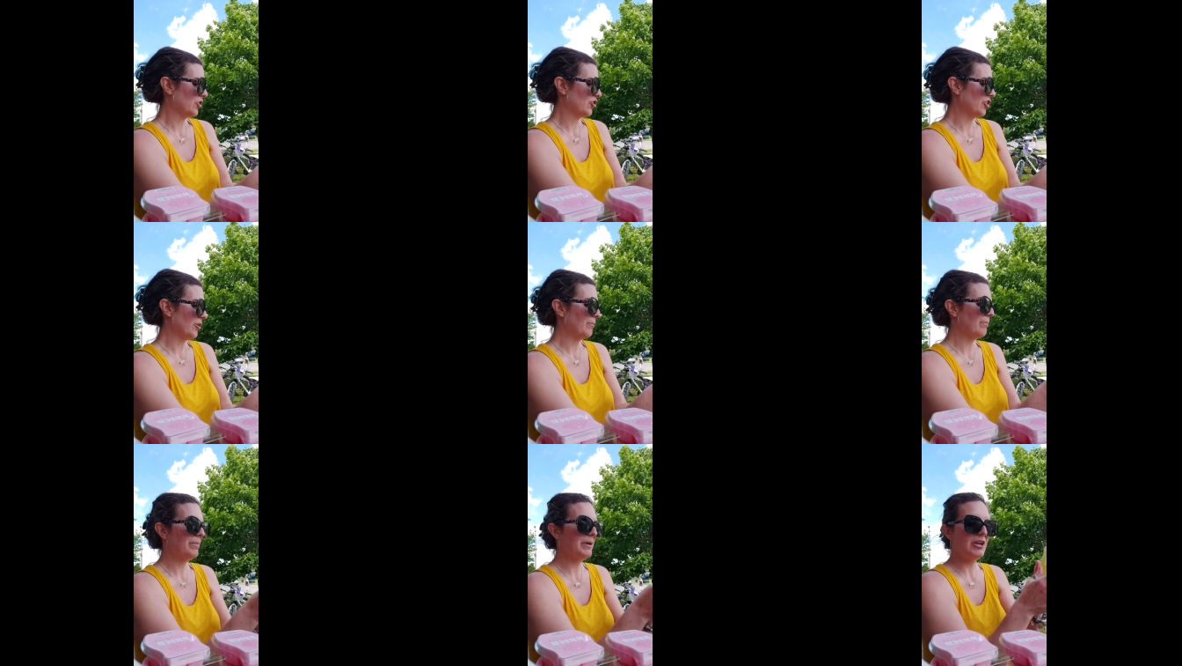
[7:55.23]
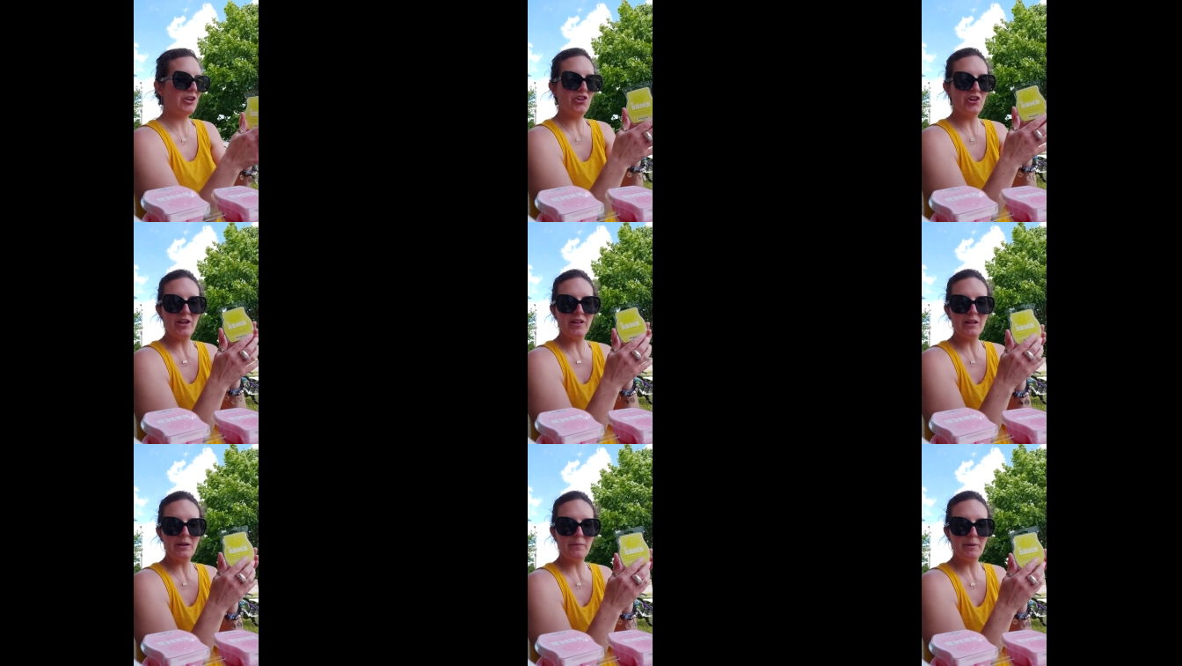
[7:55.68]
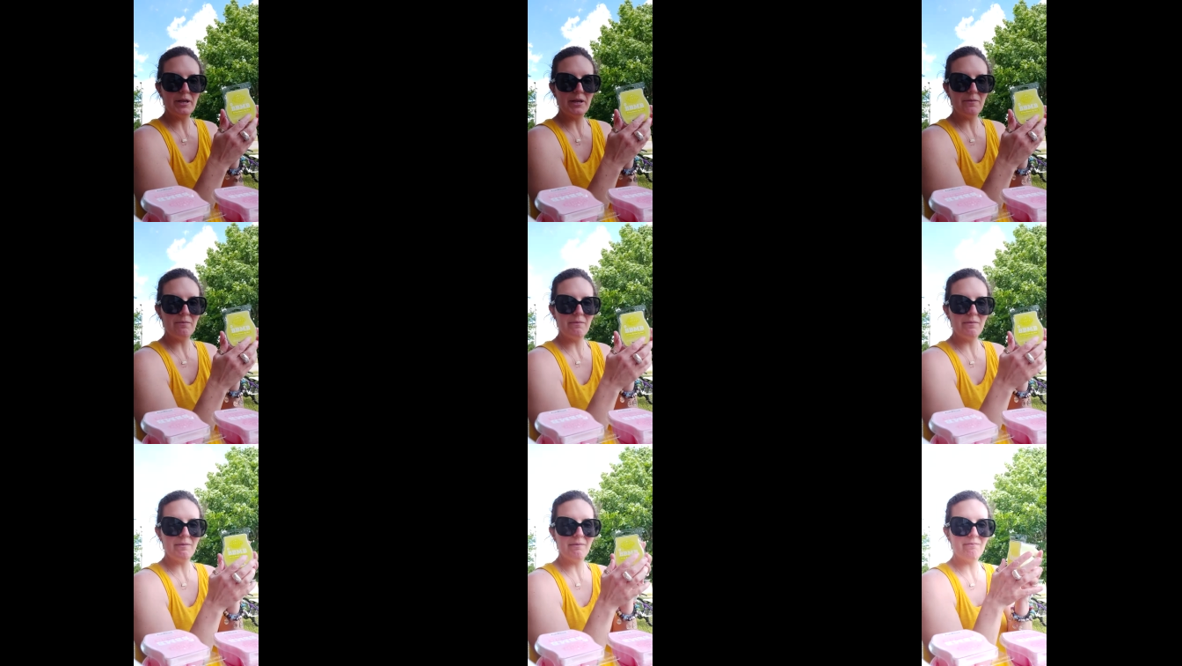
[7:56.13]
jumping jelly bean.
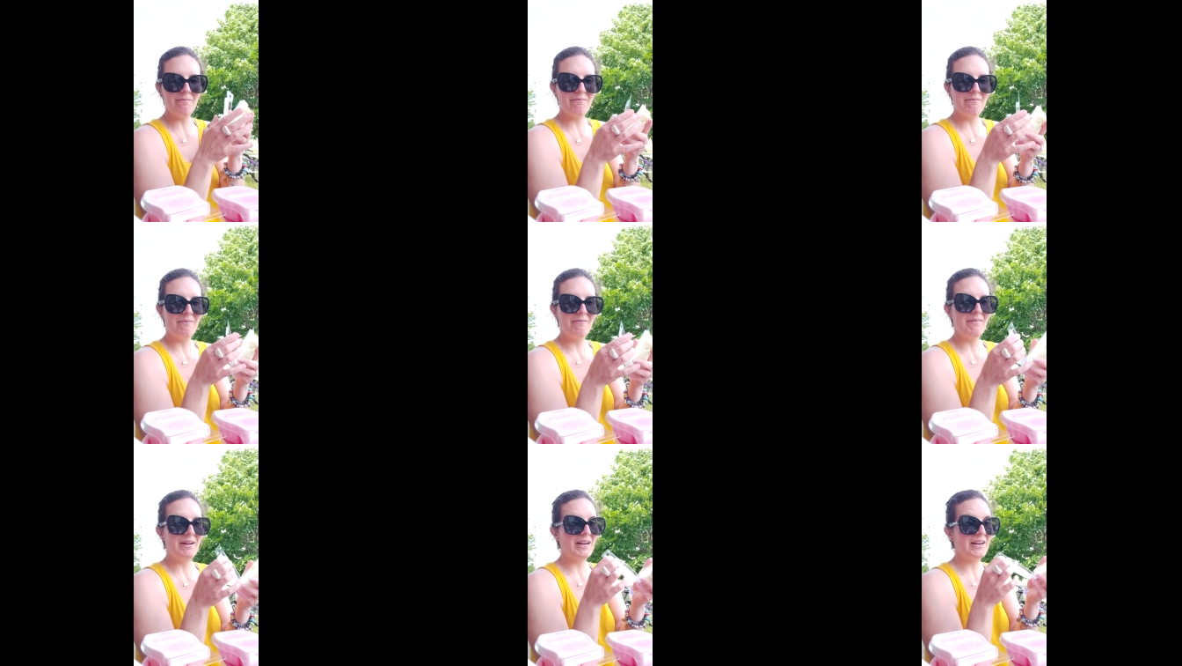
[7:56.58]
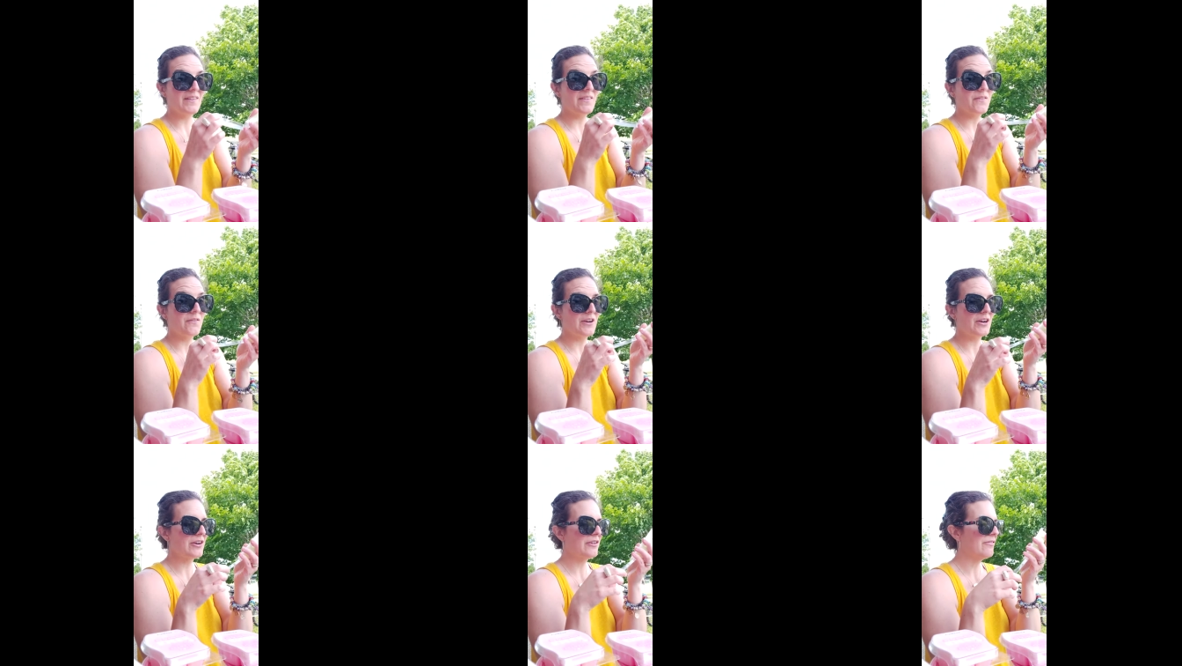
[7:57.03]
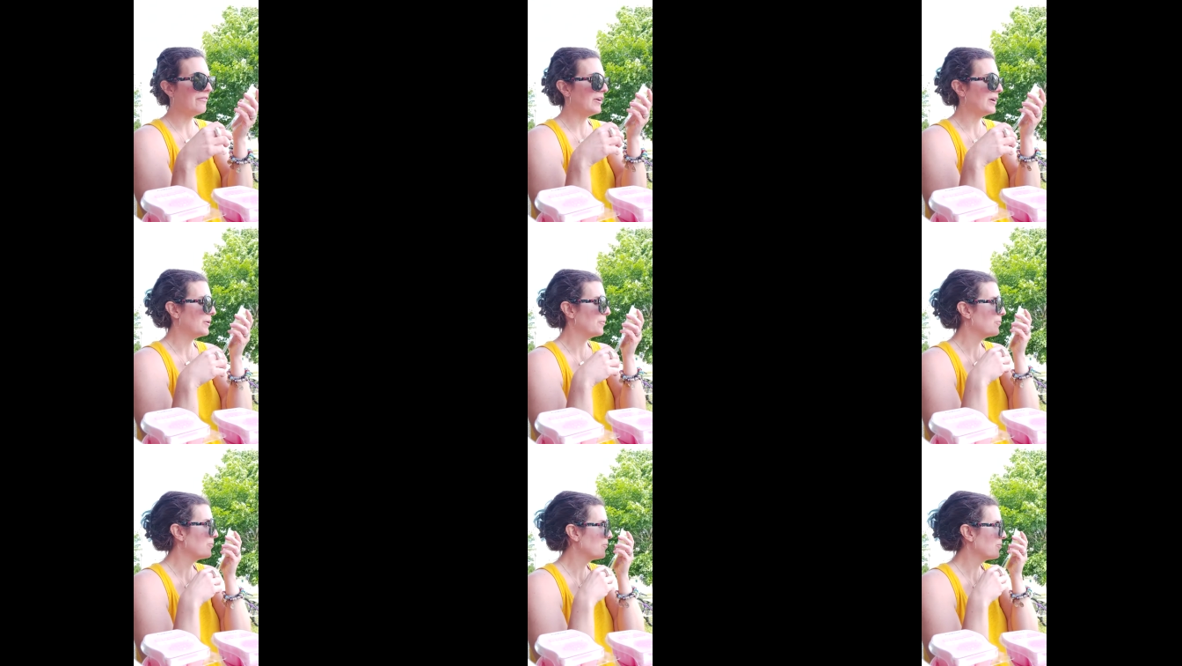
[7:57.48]
And it's very
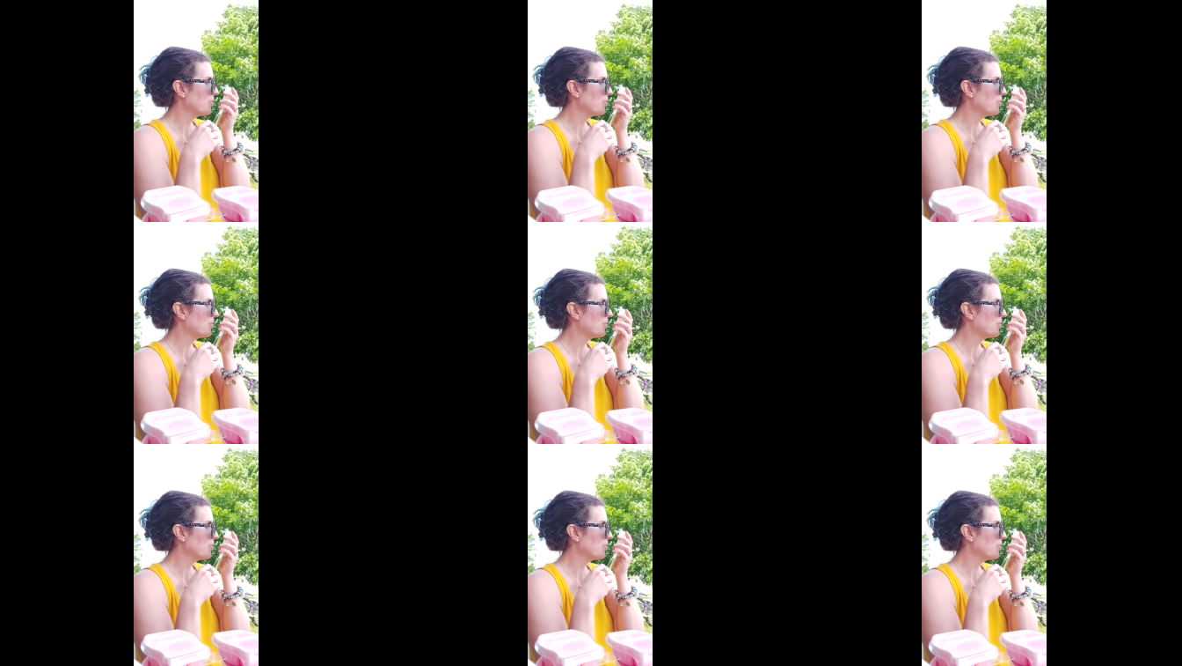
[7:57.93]
fun.